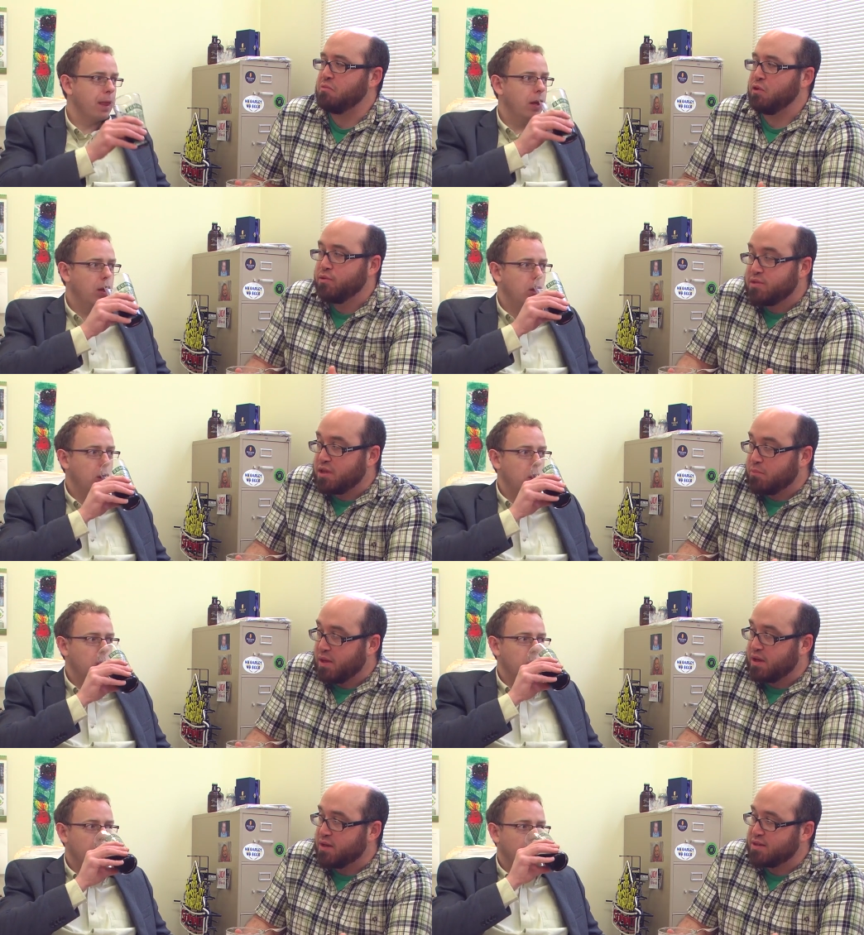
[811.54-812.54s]
Speaker 1: lose the
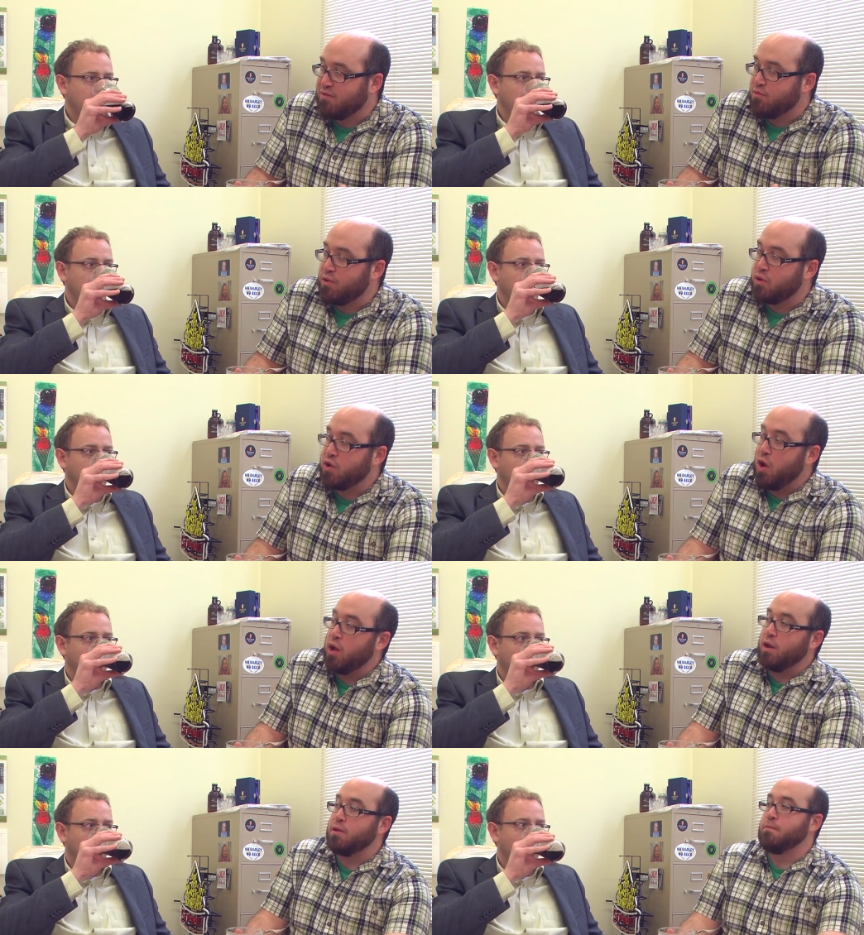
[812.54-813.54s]
pinkness even when they're
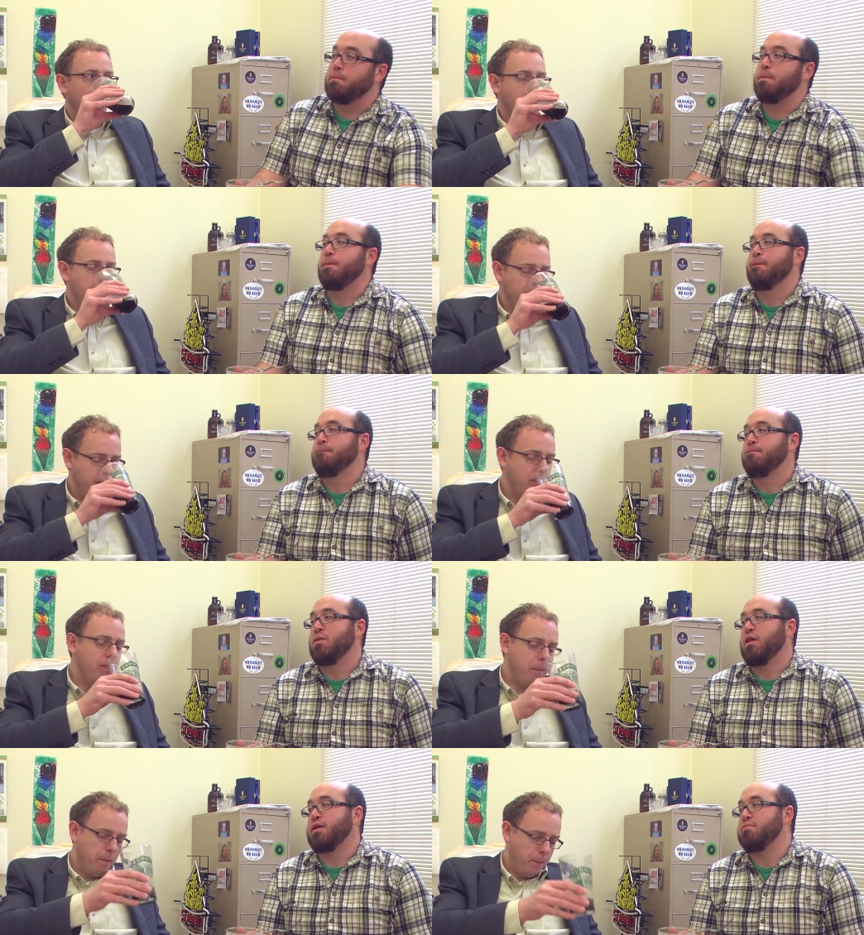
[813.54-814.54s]
done.
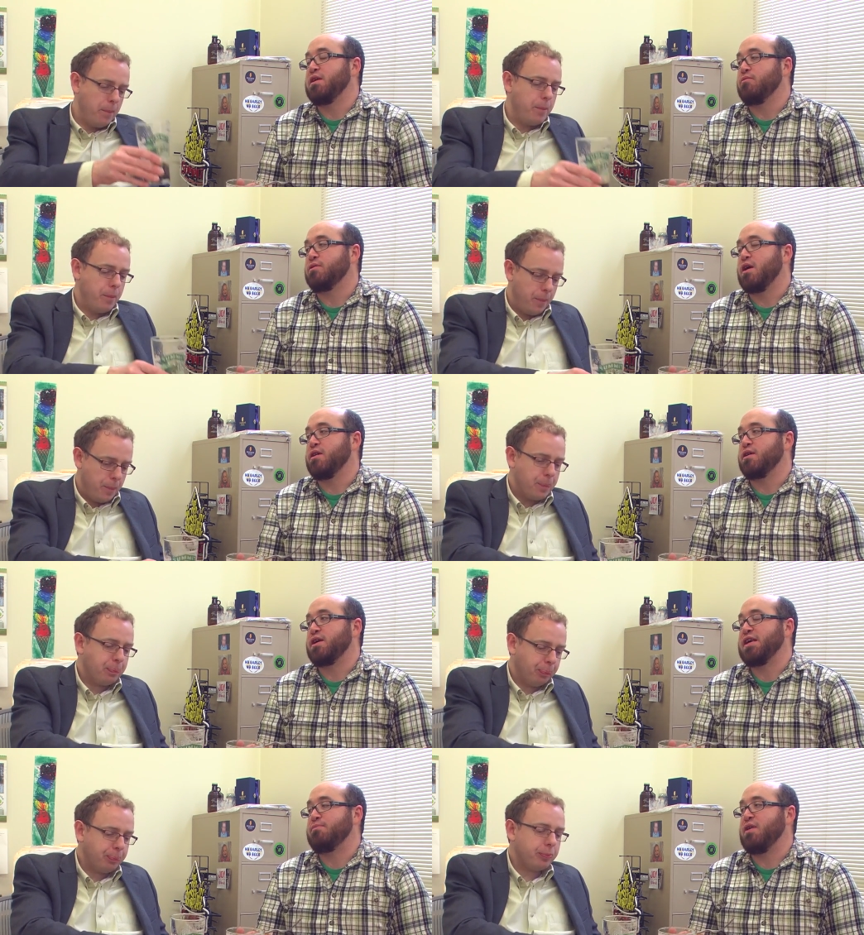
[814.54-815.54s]
Like meat will kind of
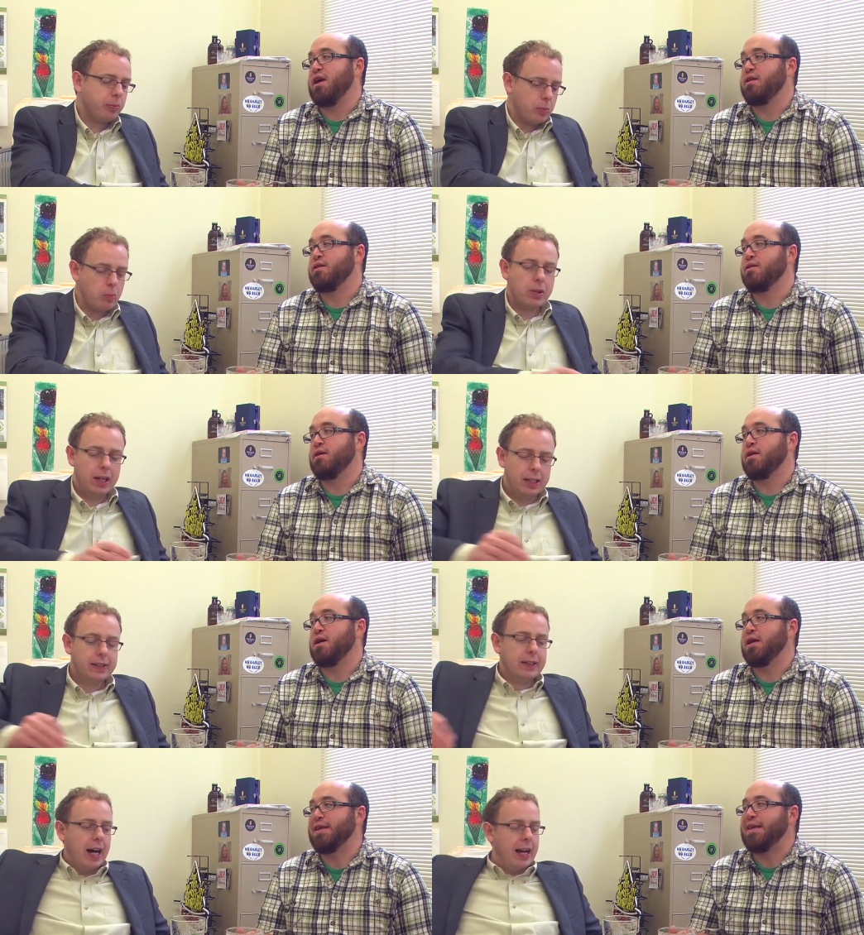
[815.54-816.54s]
keep that
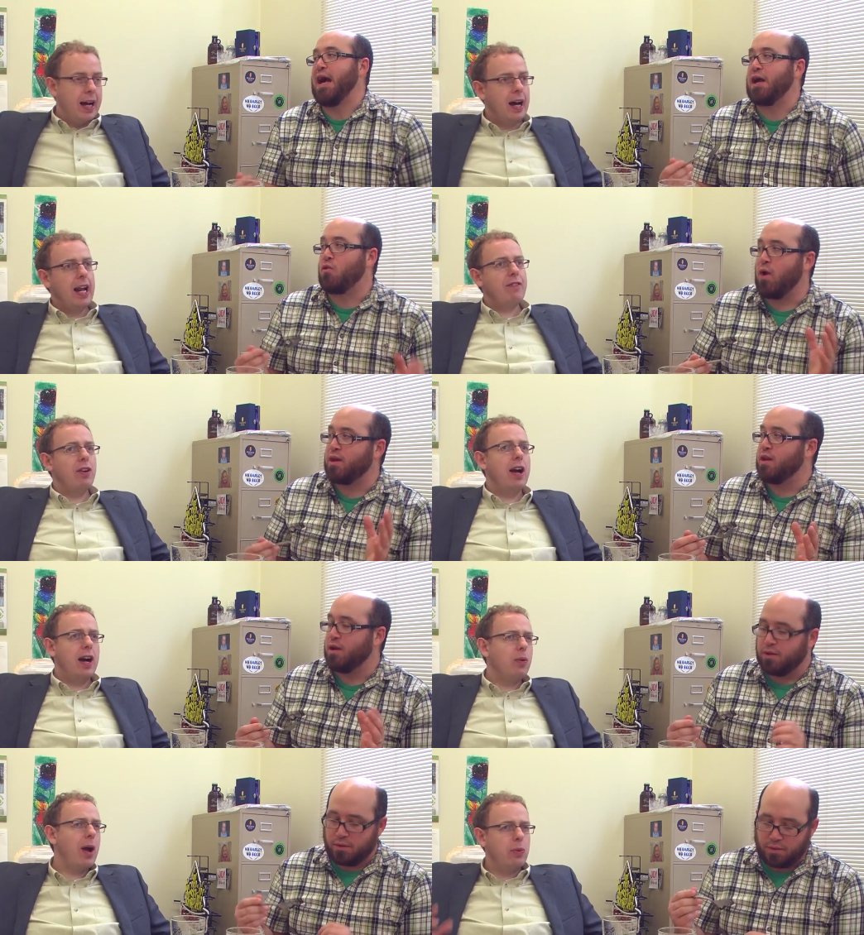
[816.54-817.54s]
Speaker 2: and, I, and I've read,
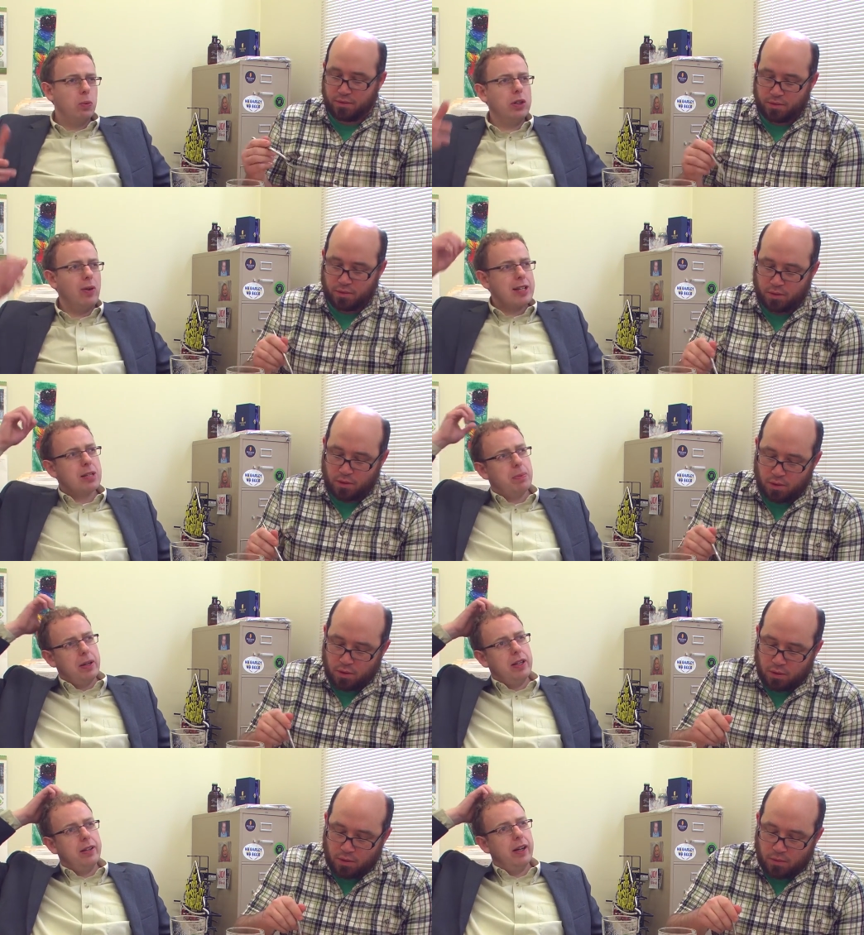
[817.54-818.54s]
I read one
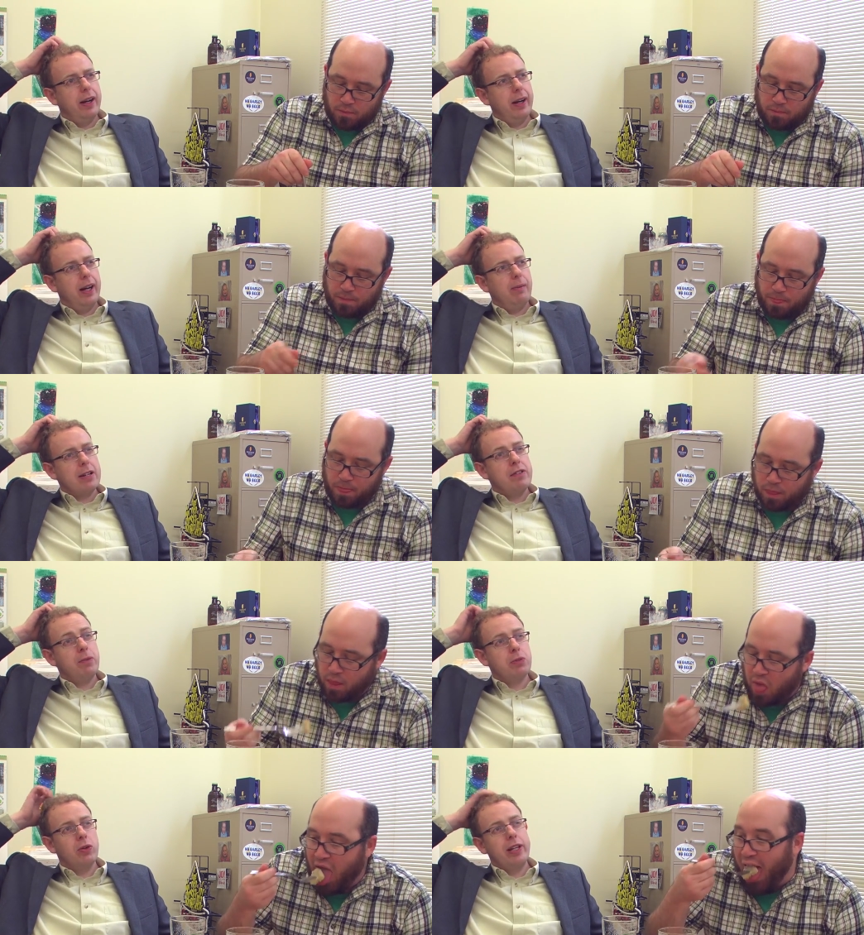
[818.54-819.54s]
recipe um, actually
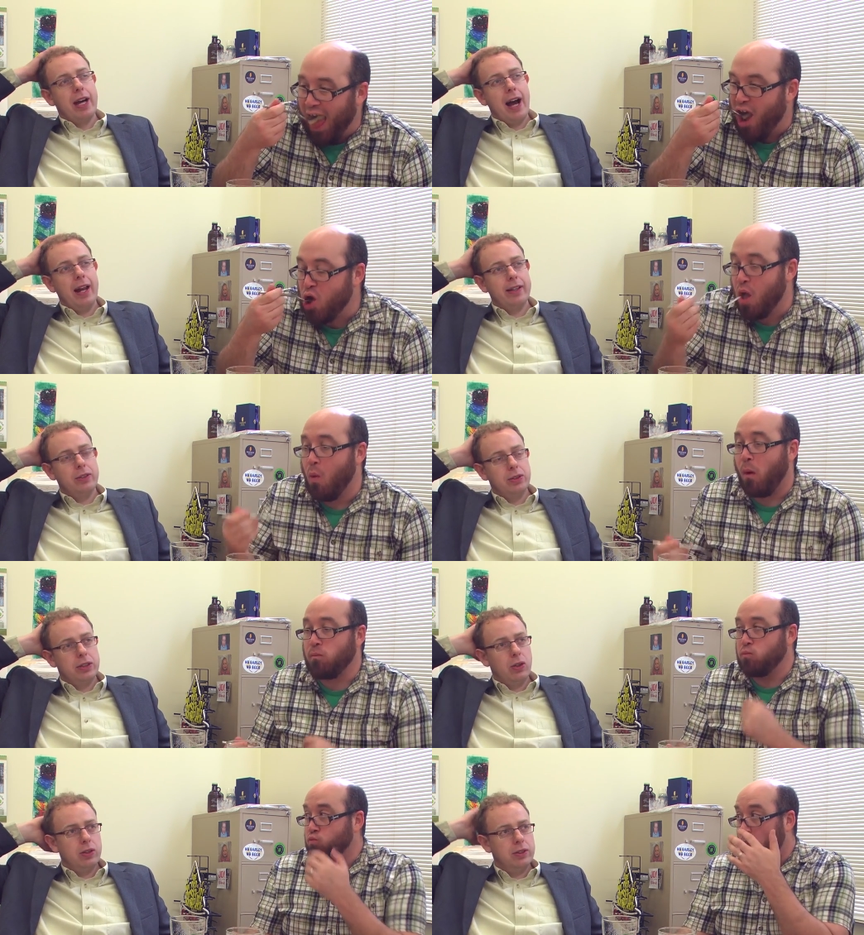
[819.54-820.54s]
from Darina Allen, who's
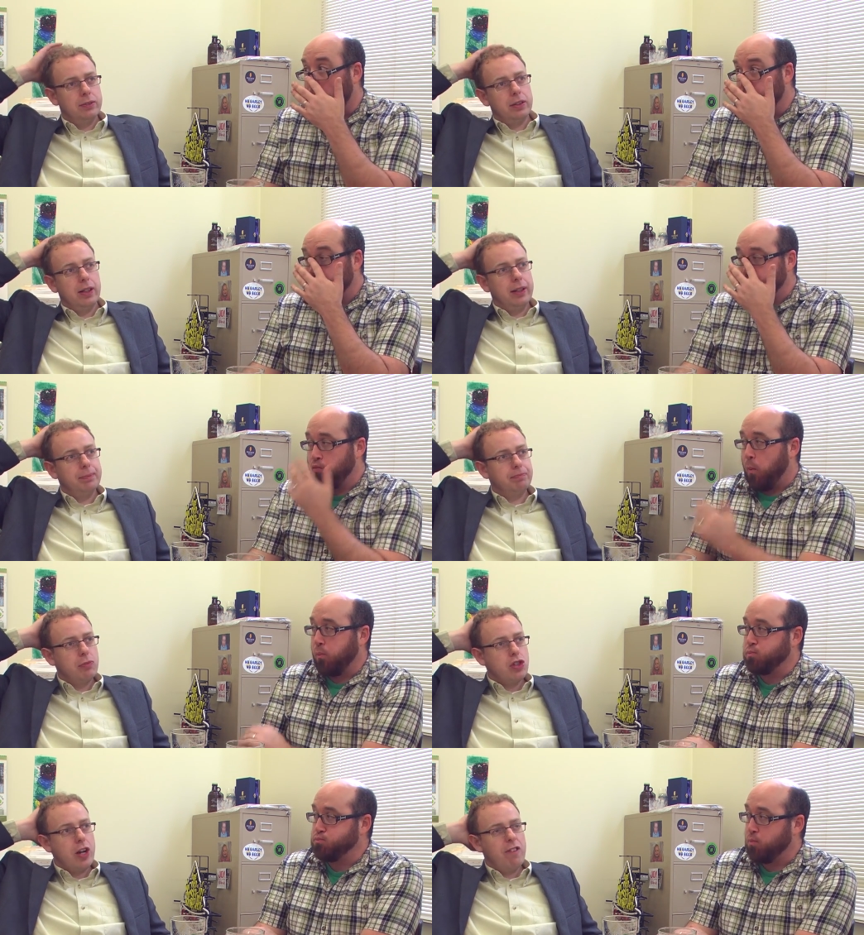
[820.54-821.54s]
a noted um,
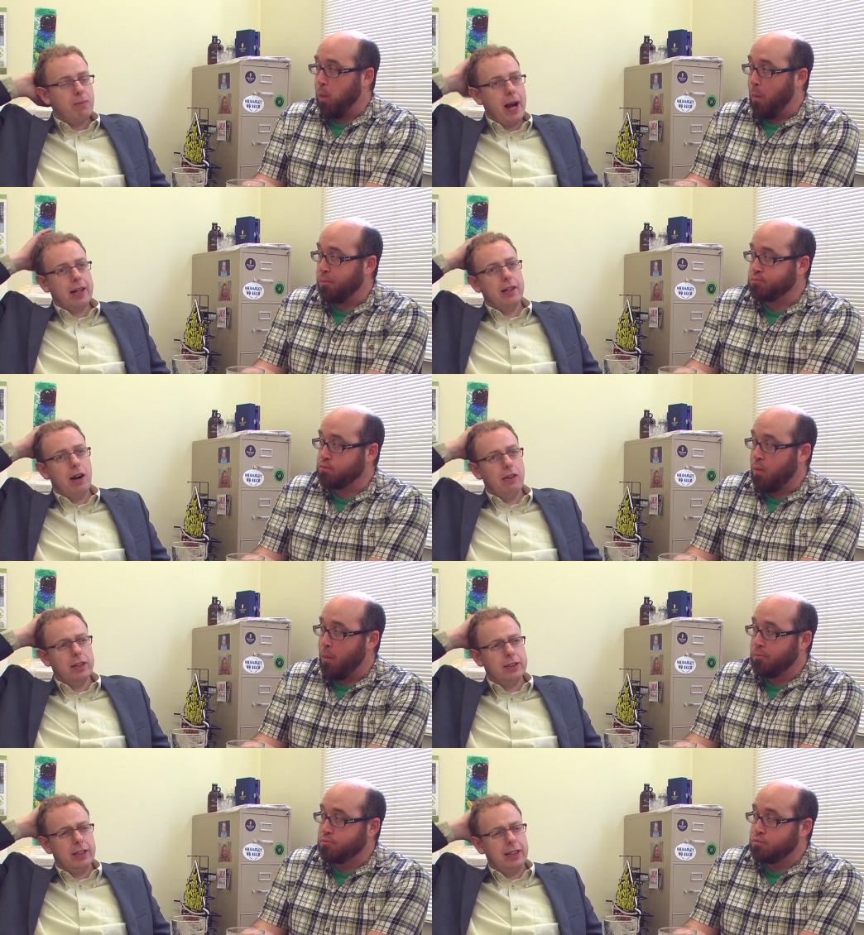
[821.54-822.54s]
chef back in Ireland,